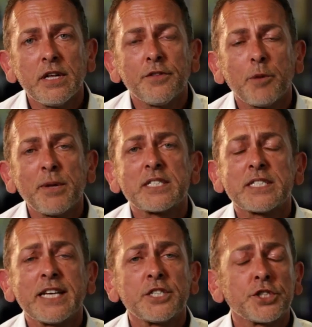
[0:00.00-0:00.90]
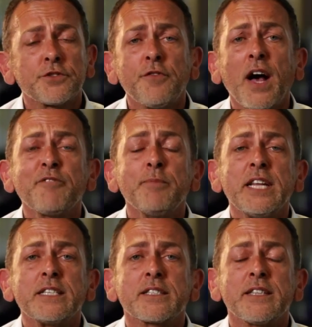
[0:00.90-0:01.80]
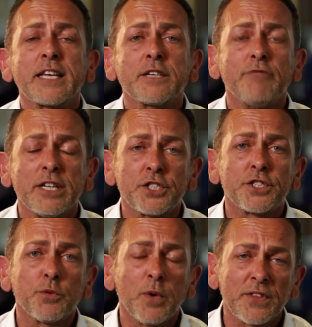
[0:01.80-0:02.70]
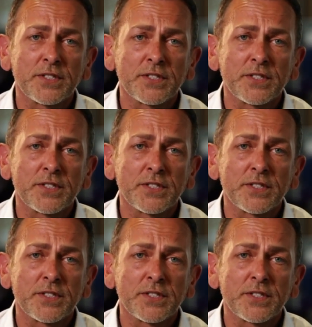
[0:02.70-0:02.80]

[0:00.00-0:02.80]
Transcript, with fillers: They'll be able to take just five minutes and they can register with